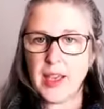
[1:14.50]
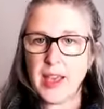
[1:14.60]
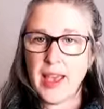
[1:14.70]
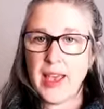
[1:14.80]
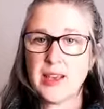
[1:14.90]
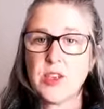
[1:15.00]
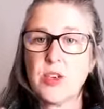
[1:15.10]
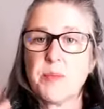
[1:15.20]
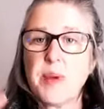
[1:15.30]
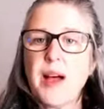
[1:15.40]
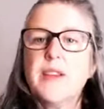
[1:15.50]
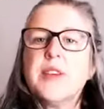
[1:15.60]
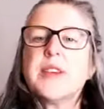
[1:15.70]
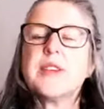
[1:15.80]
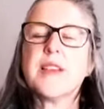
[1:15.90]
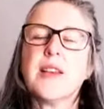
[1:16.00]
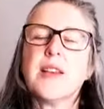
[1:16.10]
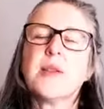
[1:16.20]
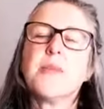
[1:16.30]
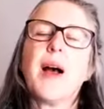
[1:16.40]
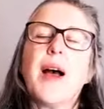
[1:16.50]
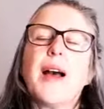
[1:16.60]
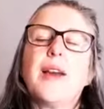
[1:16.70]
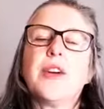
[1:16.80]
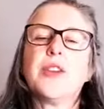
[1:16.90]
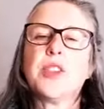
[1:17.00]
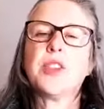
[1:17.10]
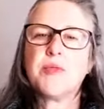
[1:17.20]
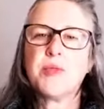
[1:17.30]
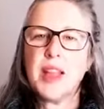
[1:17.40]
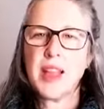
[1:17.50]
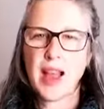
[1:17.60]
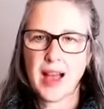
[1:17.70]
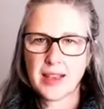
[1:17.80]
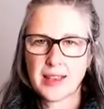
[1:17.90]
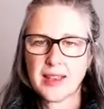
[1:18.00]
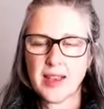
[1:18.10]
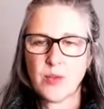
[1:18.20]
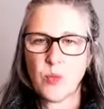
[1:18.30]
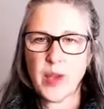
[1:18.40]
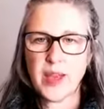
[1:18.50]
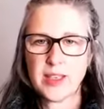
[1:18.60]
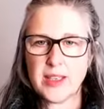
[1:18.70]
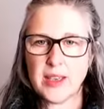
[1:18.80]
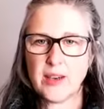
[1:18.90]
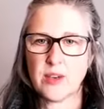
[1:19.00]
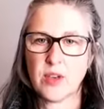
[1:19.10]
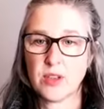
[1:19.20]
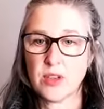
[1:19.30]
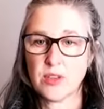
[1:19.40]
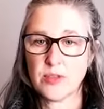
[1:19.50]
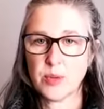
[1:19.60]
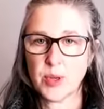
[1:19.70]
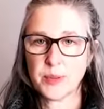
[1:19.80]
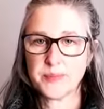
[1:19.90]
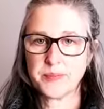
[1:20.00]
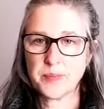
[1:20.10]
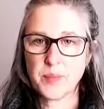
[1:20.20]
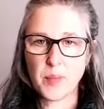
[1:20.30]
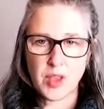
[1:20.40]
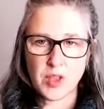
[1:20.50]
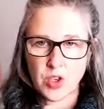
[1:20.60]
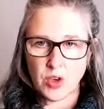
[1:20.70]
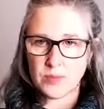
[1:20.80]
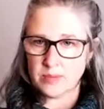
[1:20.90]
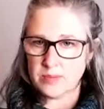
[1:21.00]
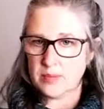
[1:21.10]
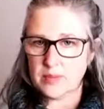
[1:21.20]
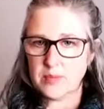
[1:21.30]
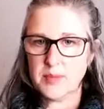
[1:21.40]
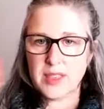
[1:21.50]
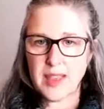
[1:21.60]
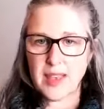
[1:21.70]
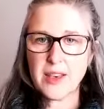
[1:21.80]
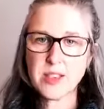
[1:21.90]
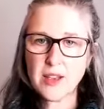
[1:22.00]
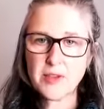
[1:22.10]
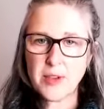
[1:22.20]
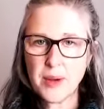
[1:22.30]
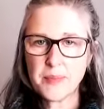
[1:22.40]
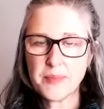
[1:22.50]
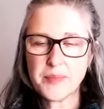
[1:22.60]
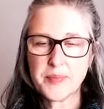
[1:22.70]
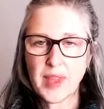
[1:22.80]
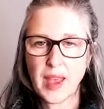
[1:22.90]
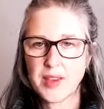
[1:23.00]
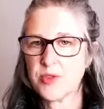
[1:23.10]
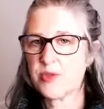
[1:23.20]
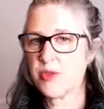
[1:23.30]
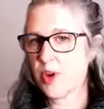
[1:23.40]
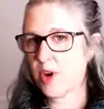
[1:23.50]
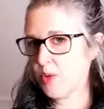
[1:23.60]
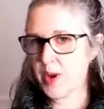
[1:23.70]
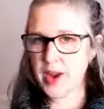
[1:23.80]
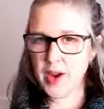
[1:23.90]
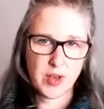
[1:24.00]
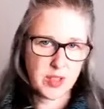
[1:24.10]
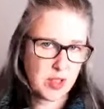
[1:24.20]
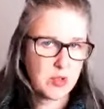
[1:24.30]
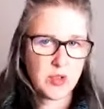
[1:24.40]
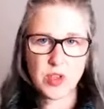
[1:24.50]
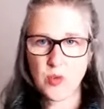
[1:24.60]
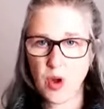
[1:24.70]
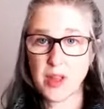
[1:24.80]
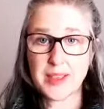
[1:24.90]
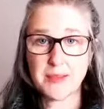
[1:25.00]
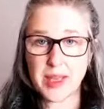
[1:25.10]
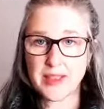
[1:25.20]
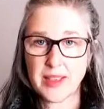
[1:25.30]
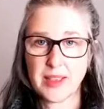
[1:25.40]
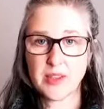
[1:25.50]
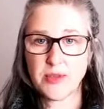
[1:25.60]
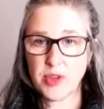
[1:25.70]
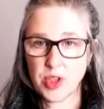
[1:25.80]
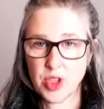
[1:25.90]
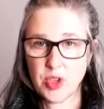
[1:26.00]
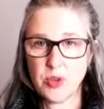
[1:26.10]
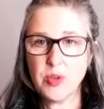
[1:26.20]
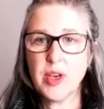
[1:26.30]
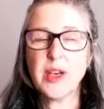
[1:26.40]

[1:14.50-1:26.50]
and your pelvis and your back are just relaxed and weighted down onto the floor. So set yourself up as far away or as close to the wall as makes sense for you.